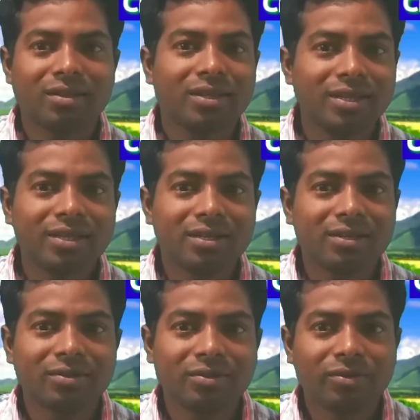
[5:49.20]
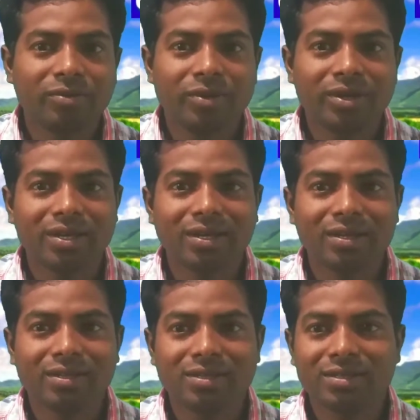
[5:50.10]
here
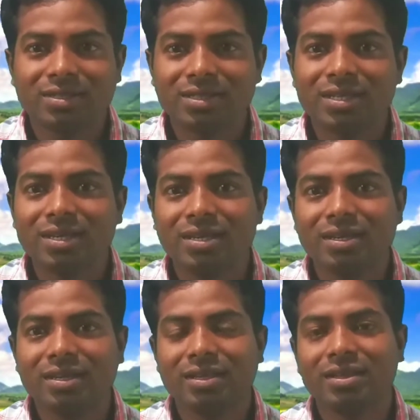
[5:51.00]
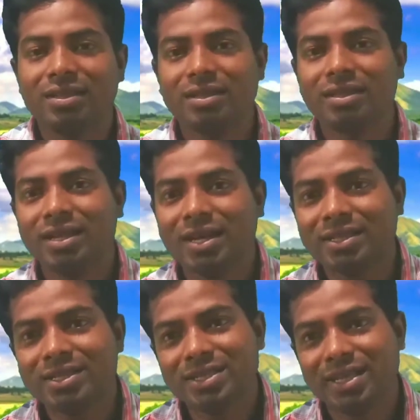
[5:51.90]
we see the
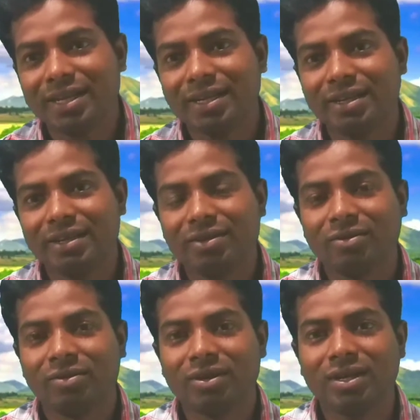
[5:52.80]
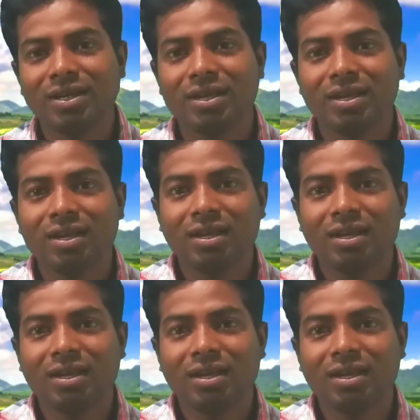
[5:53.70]
other side, okay.